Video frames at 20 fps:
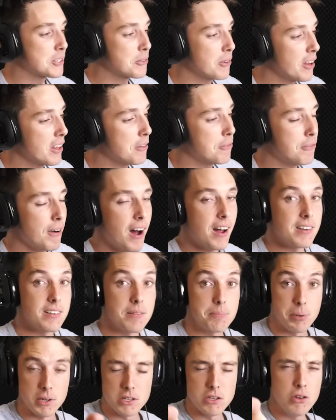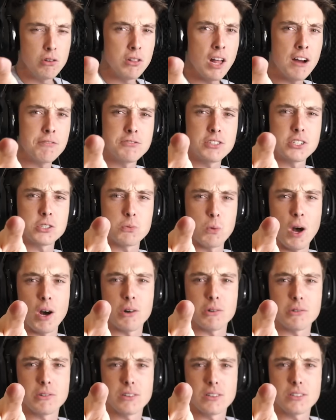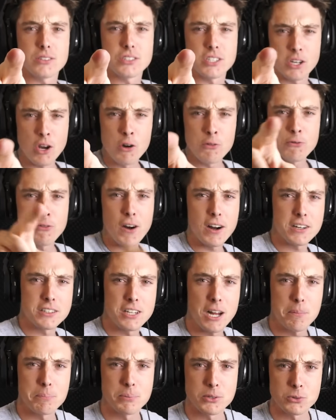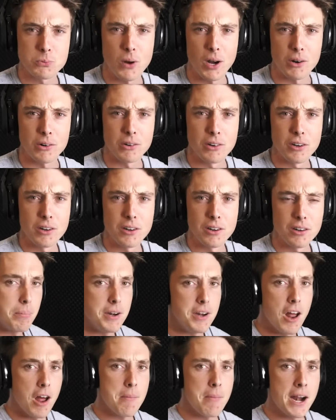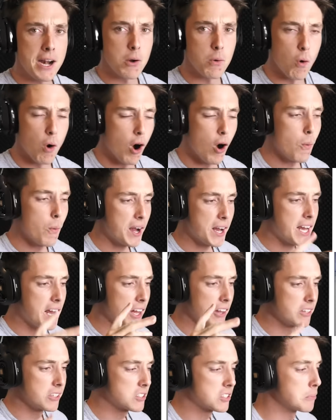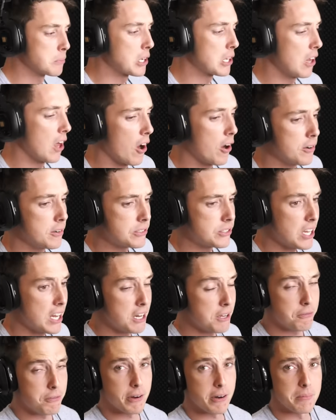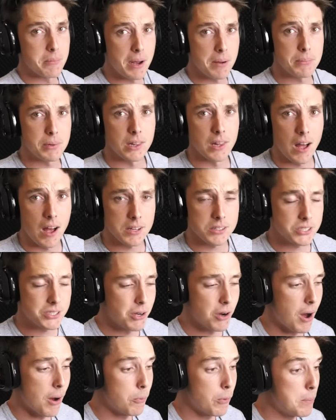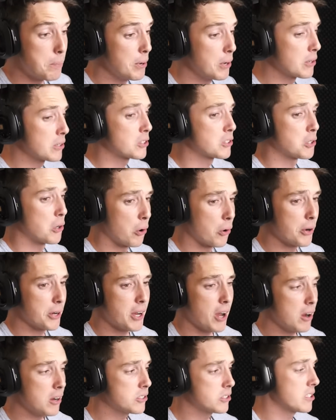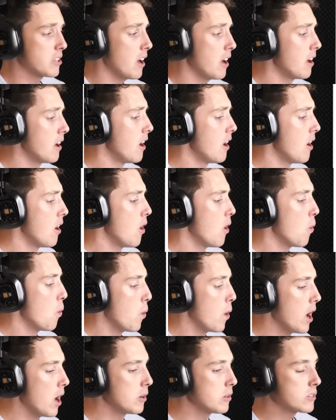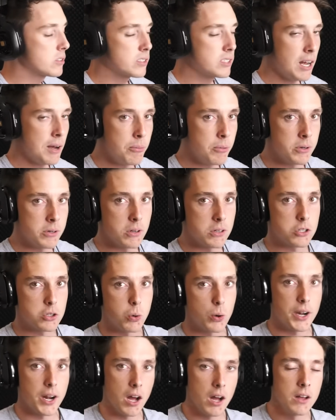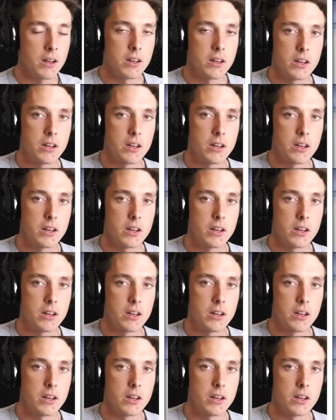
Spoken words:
it's really fun. But you loved it as well, so you're fucked up as well. But no matter what, we're killing some clones. And if you remember last time, we built a Sora coaster. Well, someone on Twitter,